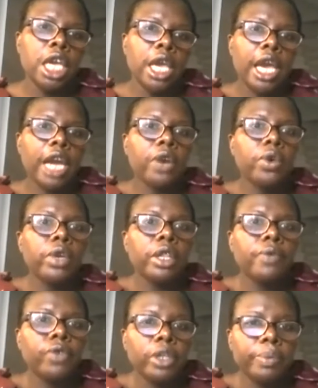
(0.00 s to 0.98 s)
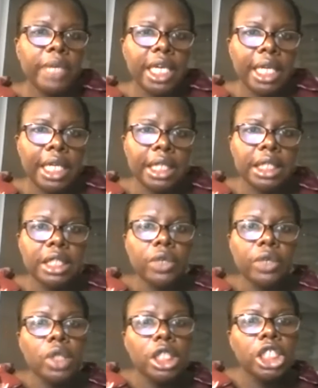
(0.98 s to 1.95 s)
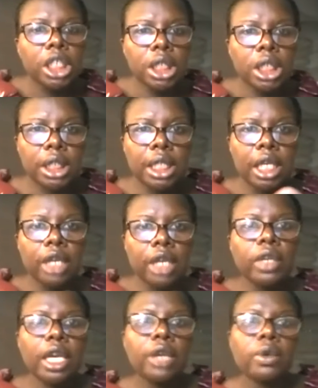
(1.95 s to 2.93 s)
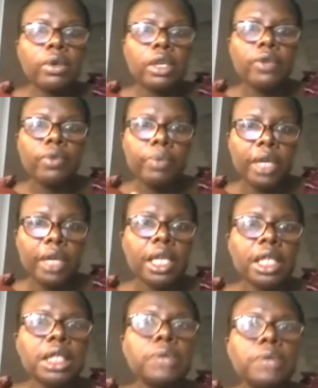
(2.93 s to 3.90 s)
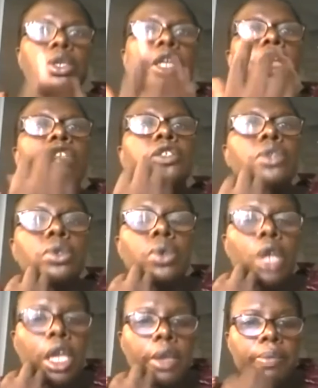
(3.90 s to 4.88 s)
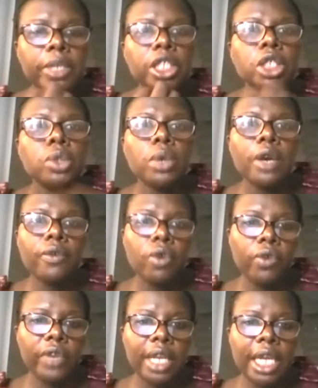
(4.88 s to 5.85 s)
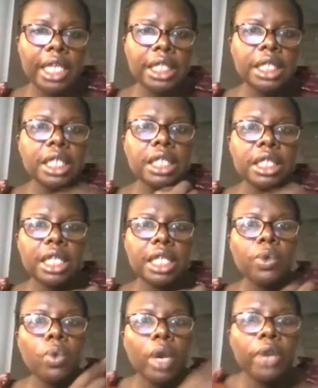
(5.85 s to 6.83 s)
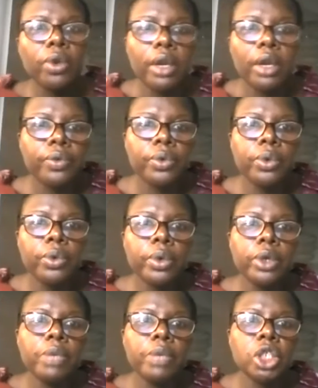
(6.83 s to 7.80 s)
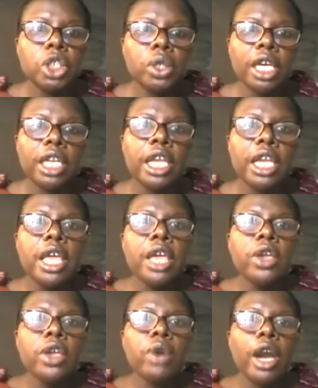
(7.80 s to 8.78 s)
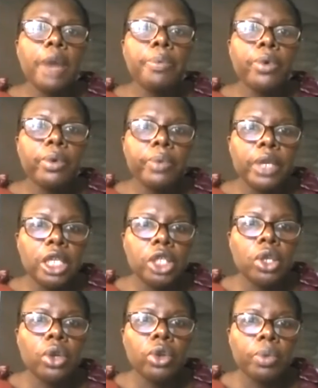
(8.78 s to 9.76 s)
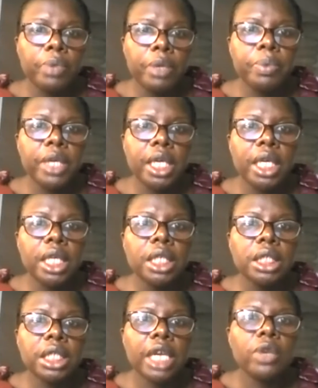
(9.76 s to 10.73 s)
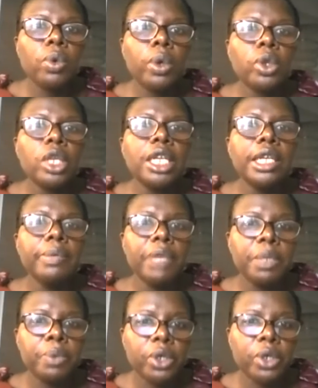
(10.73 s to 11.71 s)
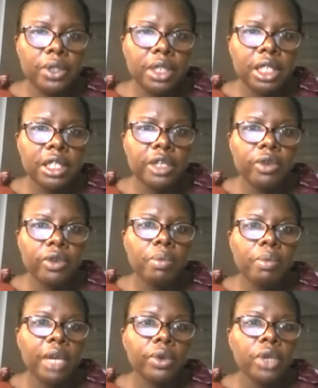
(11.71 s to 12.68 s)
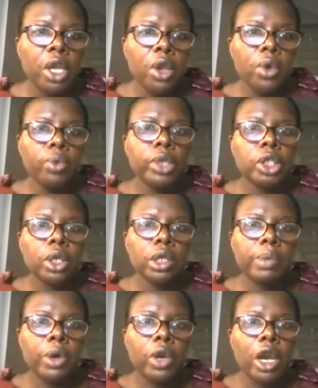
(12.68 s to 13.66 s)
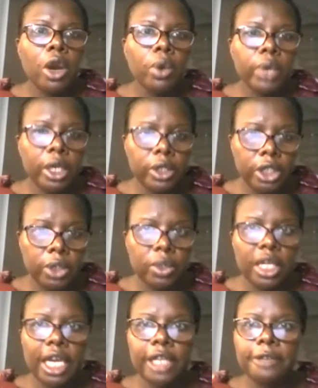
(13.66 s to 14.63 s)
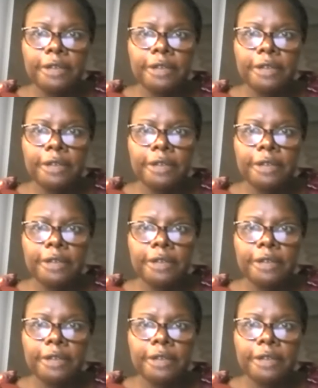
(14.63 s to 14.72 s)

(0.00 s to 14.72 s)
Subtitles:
algorithm for the BLS. The only changes again on the algorithm for BLS with regards to patients who have COVID-19 is that, one, you want to make sure that you appropriately don your PPEs, and you want to limit personnel in the room, and we talk about how we could do that.